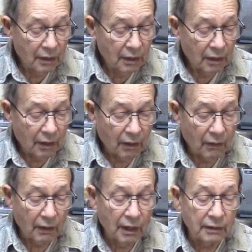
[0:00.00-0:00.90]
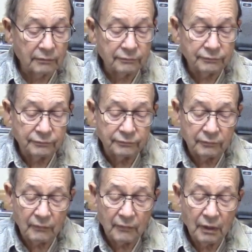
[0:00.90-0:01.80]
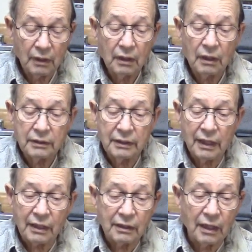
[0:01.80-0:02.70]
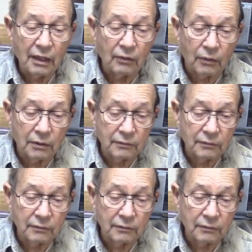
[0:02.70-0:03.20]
All right, yet another one.